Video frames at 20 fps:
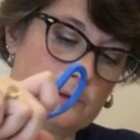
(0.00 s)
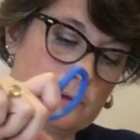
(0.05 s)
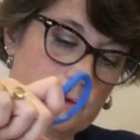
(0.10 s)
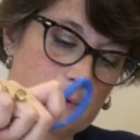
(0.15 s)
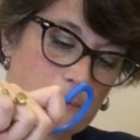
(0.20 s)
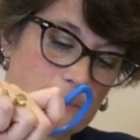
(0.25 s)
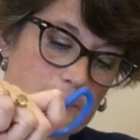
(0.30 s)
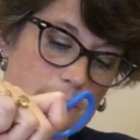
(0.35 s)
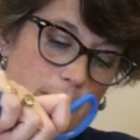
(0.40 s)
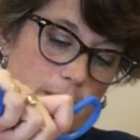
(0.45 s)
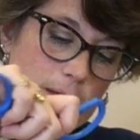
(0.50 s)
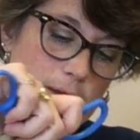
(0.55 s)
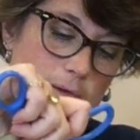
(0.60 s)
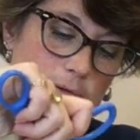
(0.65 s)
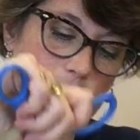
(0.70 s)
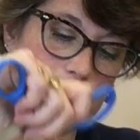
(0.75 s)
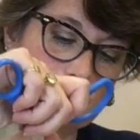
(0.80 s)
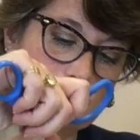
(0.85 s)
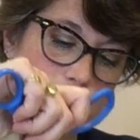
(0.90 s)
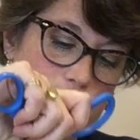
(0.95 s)
Like this.
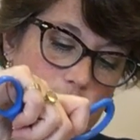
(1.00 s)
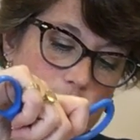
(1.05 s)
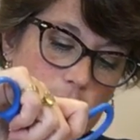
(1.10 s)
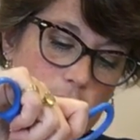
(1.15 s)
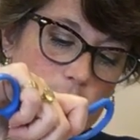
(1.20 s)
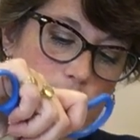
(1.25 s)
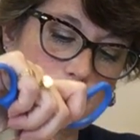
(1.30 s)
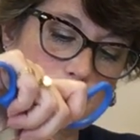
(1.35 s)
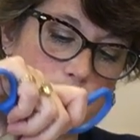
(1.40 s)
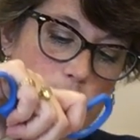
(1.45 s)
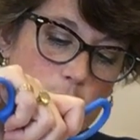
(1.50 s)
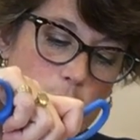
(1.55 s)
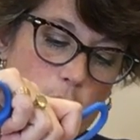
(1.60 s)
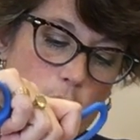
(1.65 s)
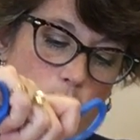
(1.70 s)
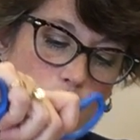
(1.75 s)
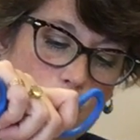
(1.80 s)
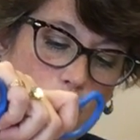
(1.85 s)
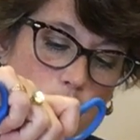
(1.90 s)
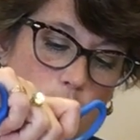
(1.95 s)

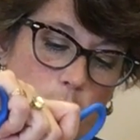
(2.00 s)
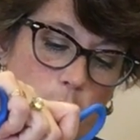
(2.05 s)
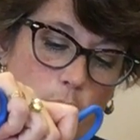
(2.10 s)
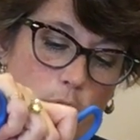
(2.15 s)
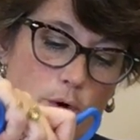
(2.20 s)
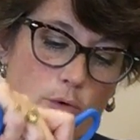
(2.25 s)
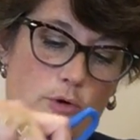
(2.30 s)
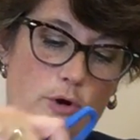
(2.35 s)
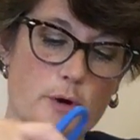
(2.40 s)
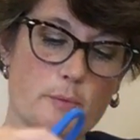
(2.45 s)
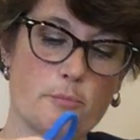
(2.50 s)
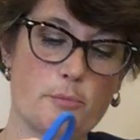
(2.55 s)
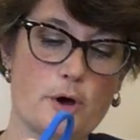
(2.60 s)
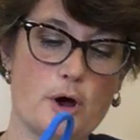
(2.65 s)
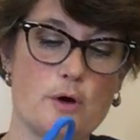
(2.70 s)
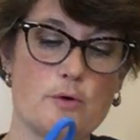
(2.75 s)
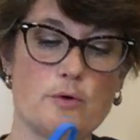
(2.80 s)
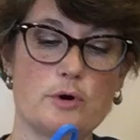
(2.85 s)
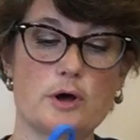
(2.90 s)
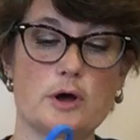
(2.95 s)
Poke, poke,
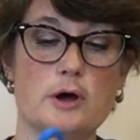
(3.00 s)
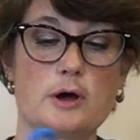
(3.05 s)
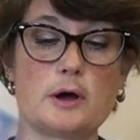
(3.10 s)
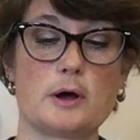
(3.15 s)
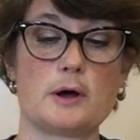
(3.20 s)
poke.